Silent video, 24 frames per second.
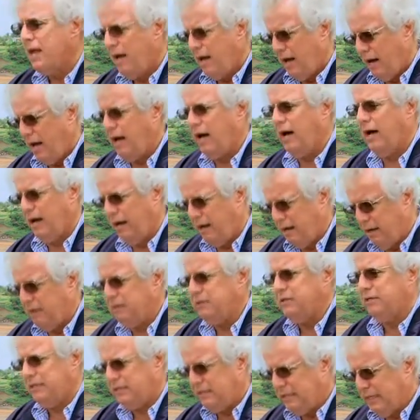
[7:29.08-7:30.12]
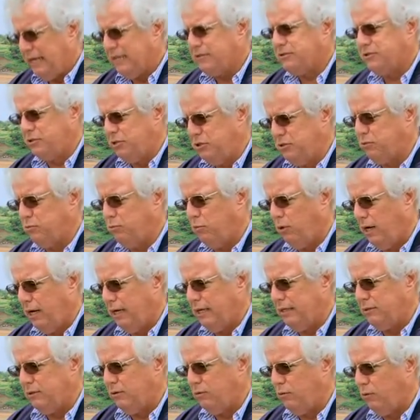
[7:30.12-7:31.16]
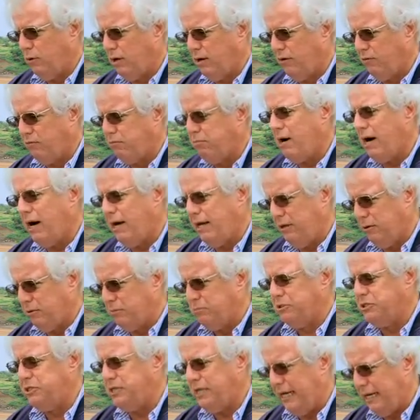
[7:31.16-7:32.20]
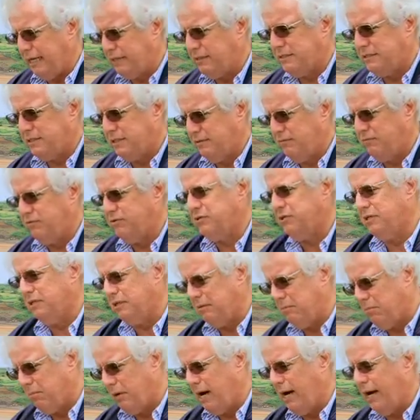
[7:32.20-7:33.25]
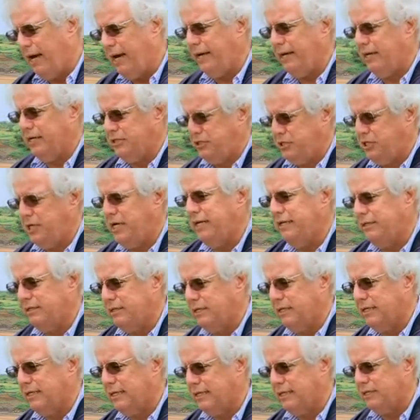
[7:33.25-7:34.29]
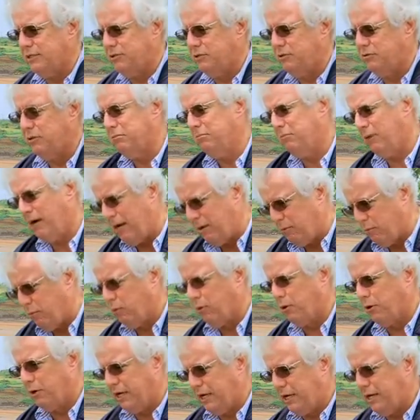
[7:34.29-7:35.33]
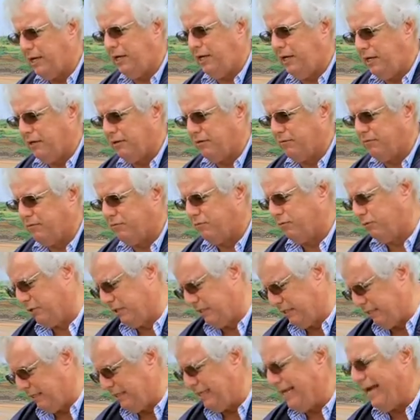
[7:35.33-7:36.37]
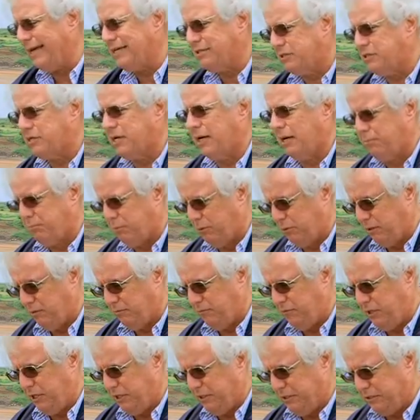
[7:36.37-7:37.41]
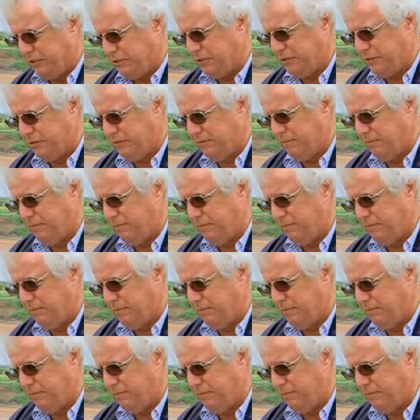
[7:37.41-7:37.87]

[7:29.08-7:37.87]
that is one of my objectives in my agenda on my work here for the next couple of years.